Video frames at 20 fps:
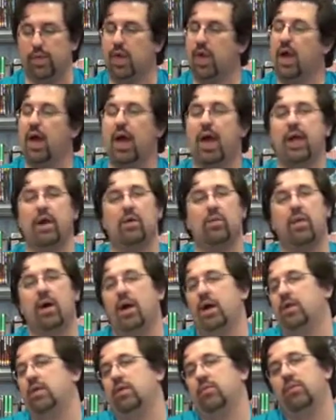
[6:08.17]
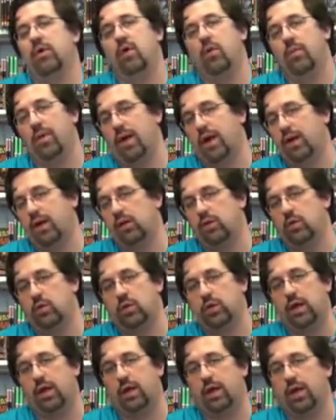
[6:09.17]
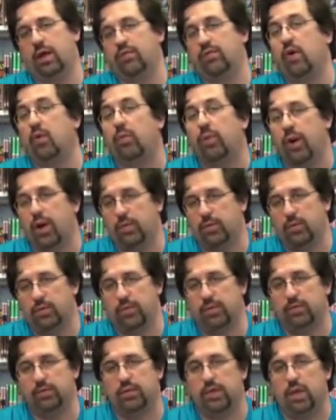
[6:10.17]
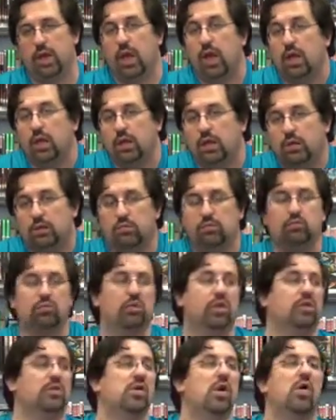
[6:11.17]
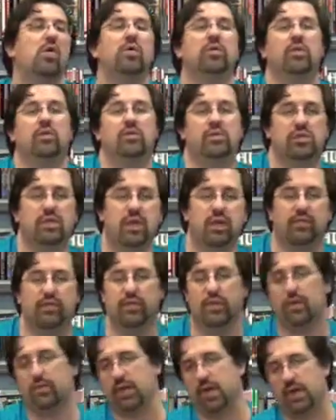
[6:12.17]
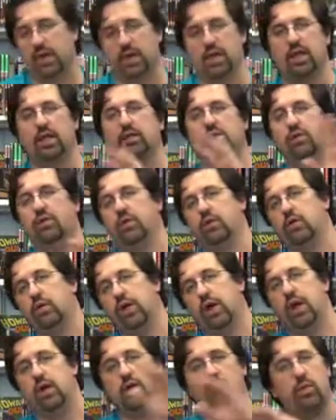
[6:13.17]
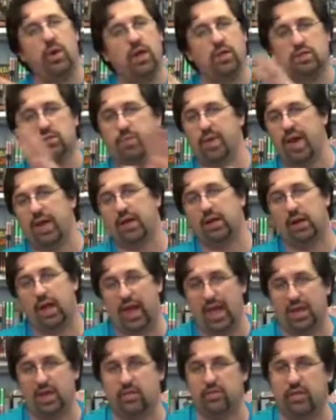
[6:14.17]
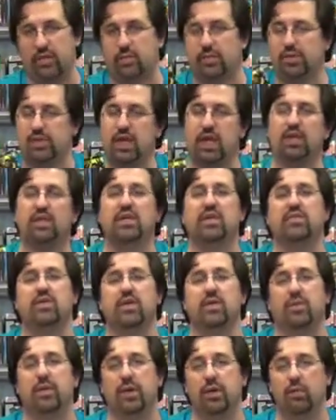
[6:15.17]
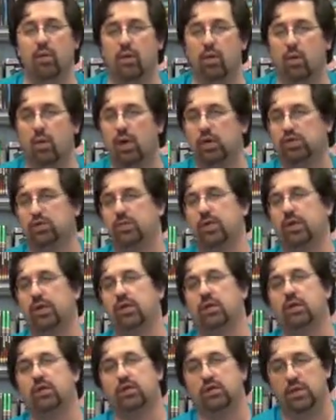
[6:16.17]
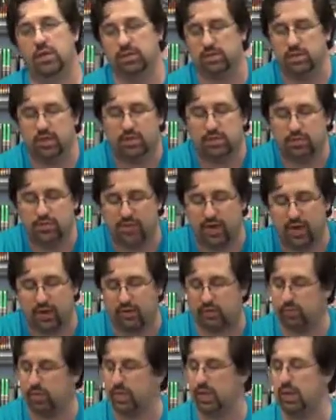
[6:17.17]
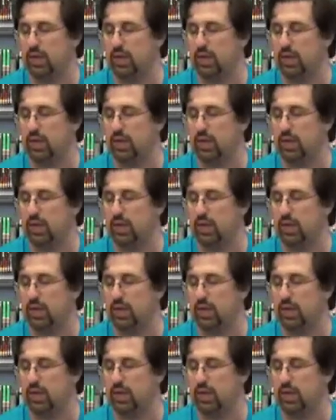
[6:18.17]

I don't mind them going back and doing. I have no problem with them saying, "Hey, let's go and do stuff." You know, I'm not going to get into the creator rights battle end of it, but the idea of there being more Watchmen is fine with me.